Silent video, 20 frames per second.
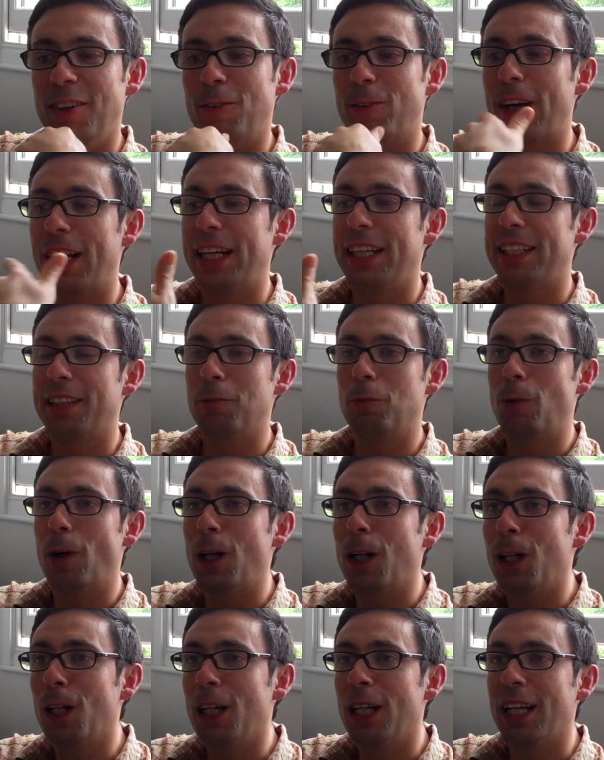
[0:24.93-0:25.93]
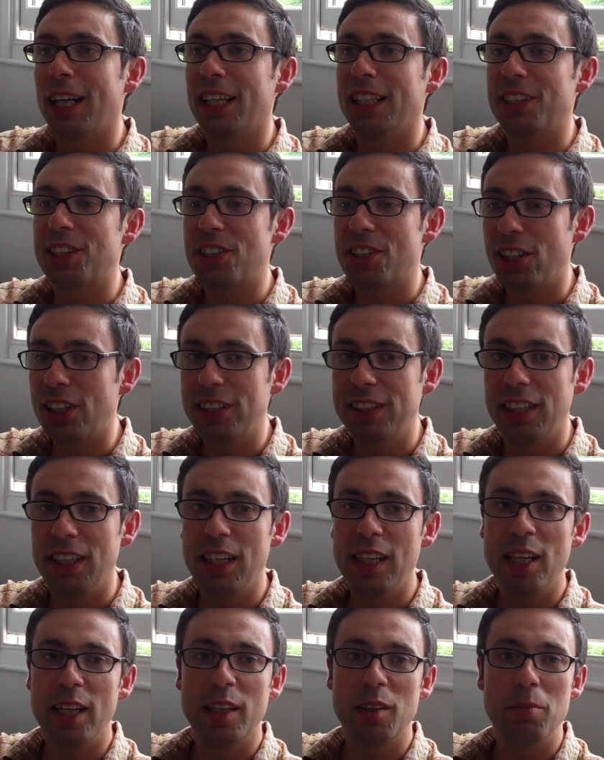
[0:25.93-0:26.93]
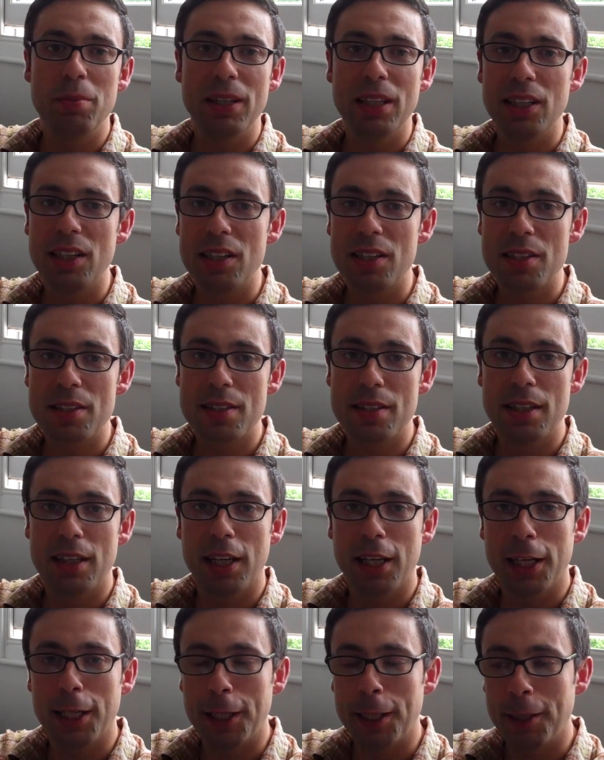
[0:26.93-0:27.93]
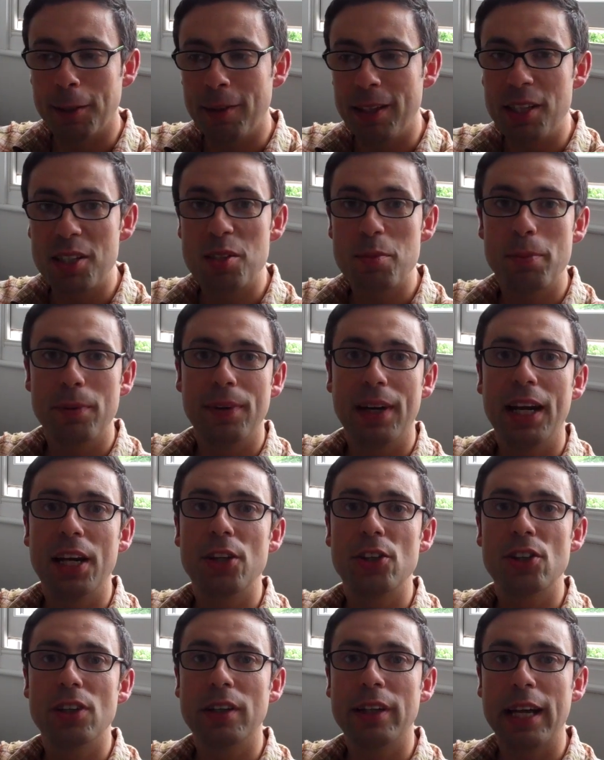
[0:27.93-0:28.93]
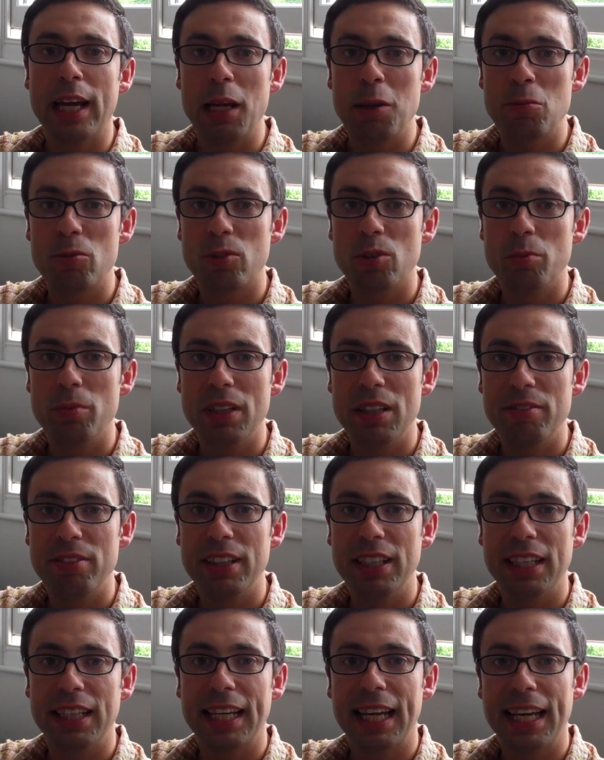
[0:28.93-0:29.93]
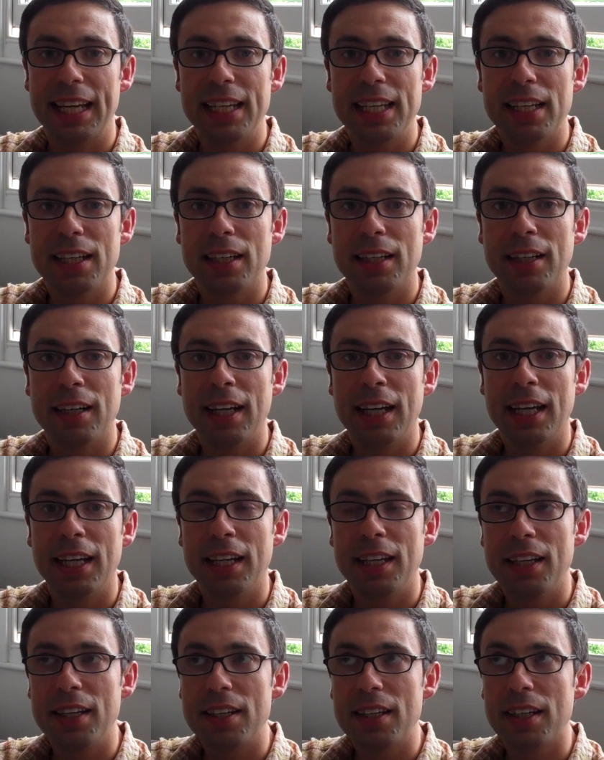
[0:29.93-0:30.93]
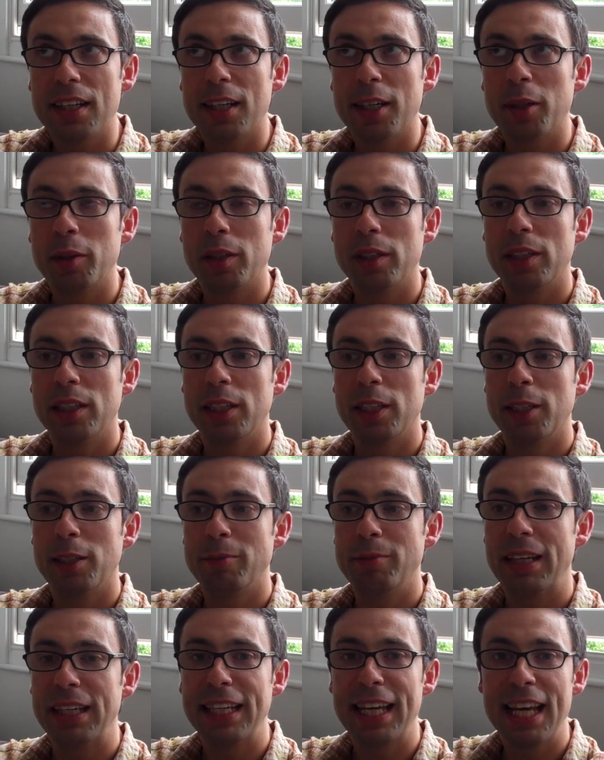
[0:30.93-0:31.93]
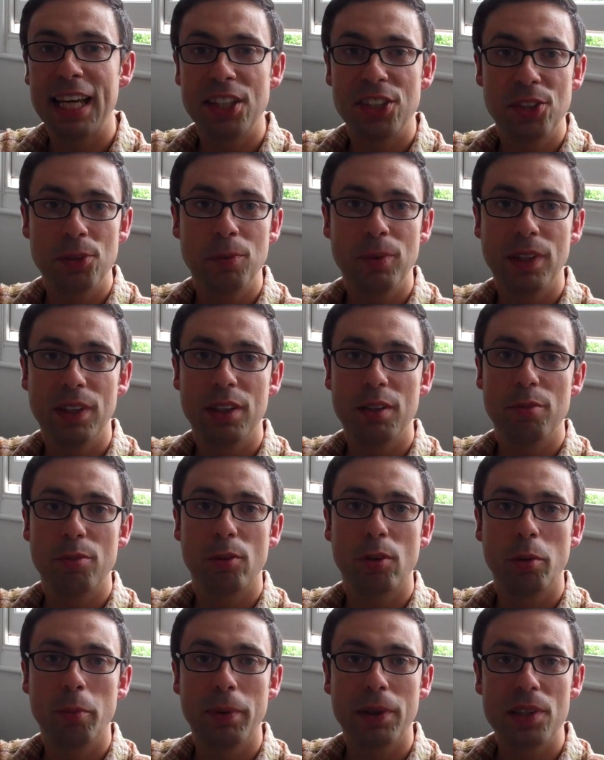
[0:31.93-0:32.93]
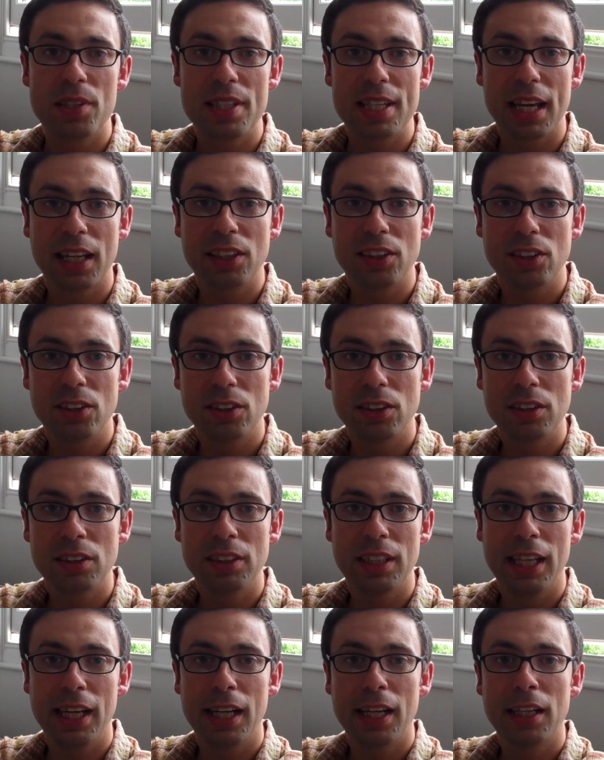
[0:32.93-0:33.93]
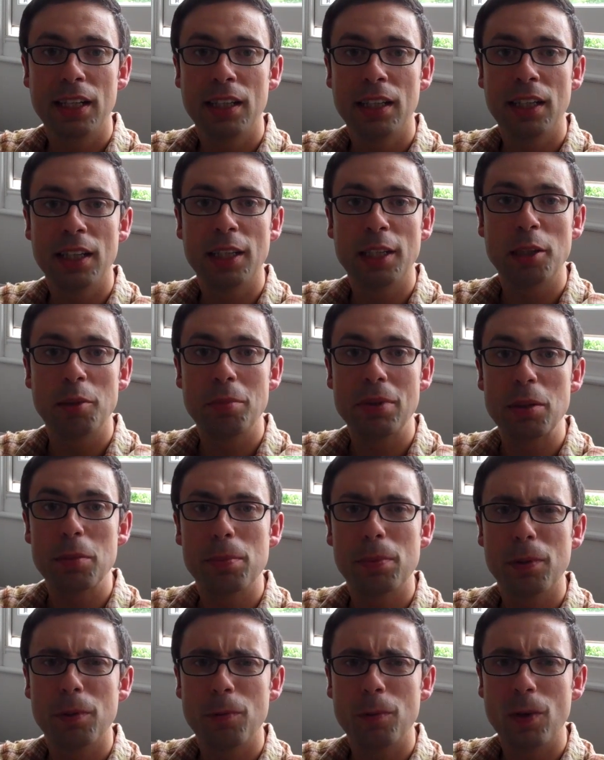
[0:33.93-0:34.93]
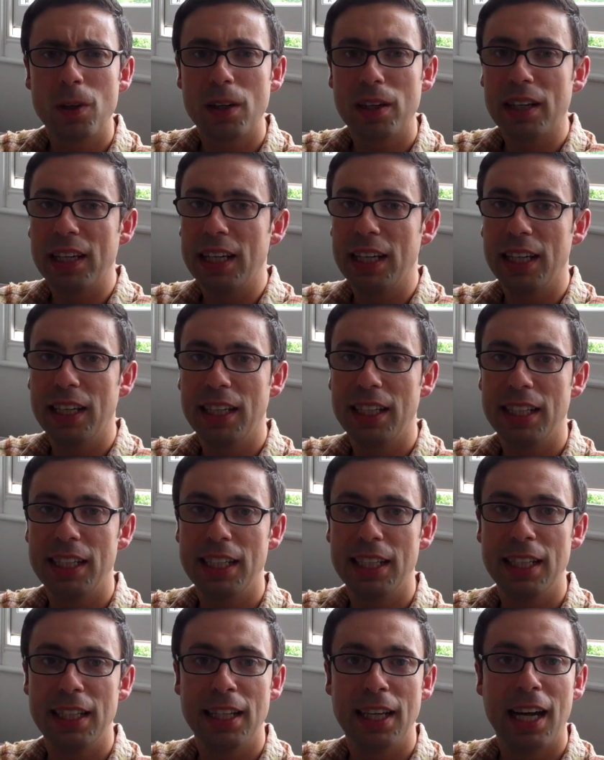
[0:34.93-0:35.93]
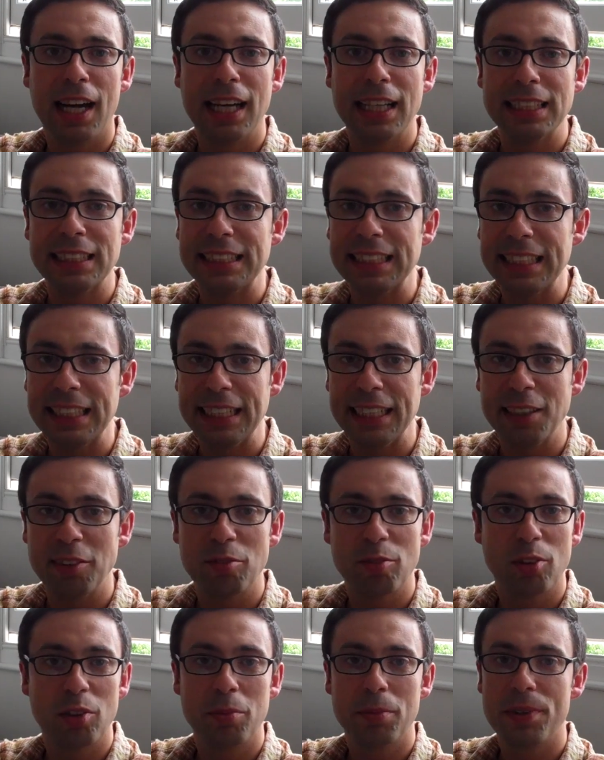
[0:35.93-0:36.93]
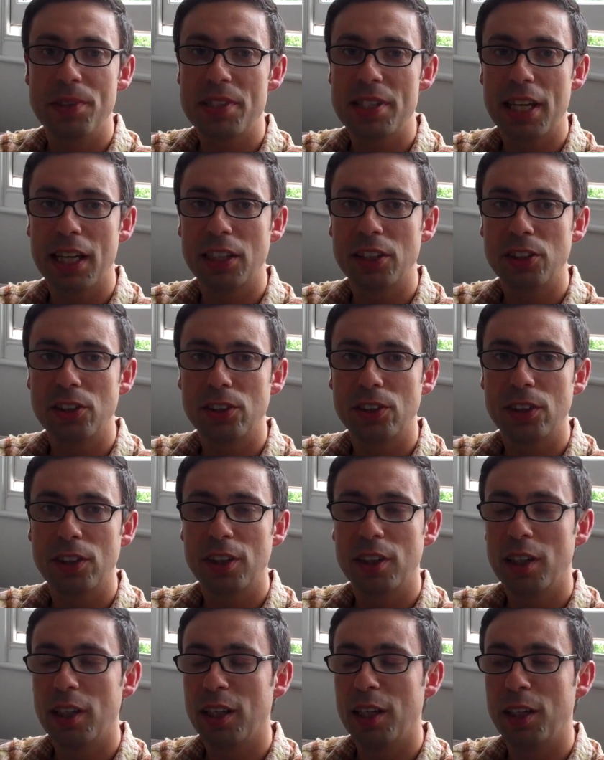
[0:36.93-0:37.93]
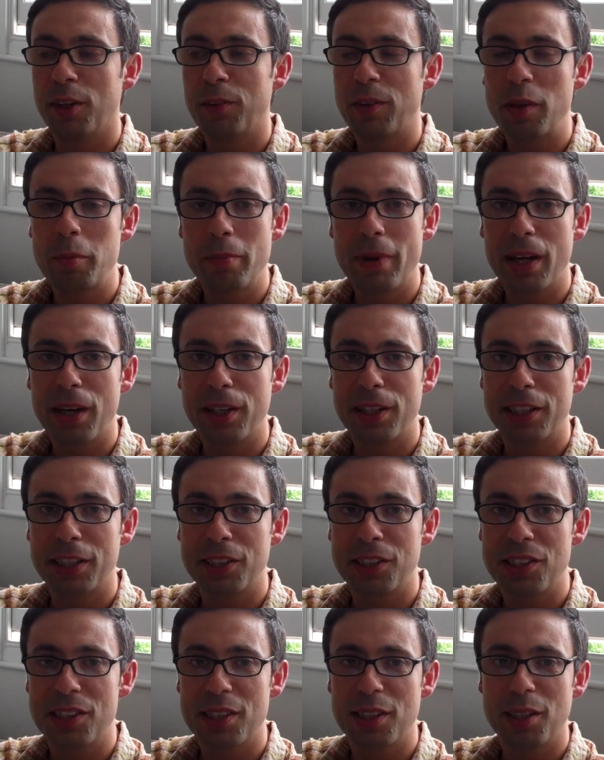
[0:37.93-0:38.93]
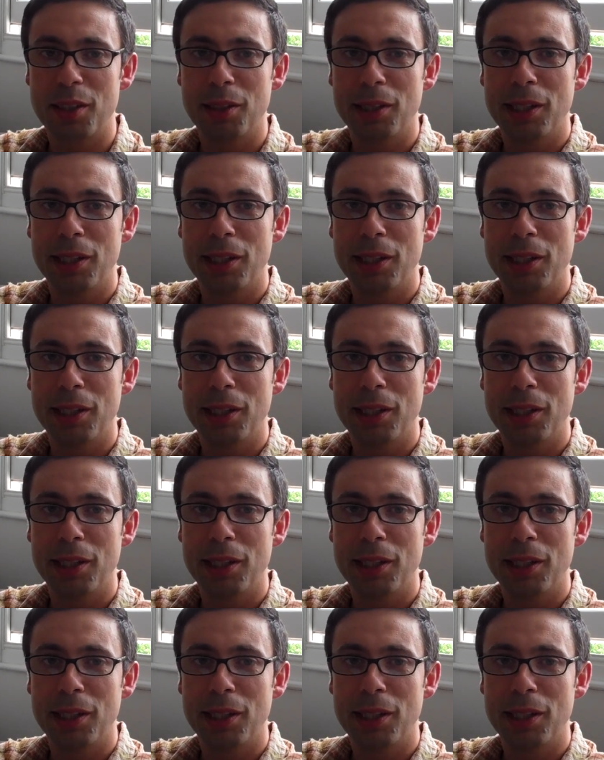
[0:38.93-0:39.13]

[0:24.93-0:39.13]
Right. Well, certainly the biggest inspiration came from living in Kenya and engaging with the informal sector there. People working in the IT informal sector, repairers.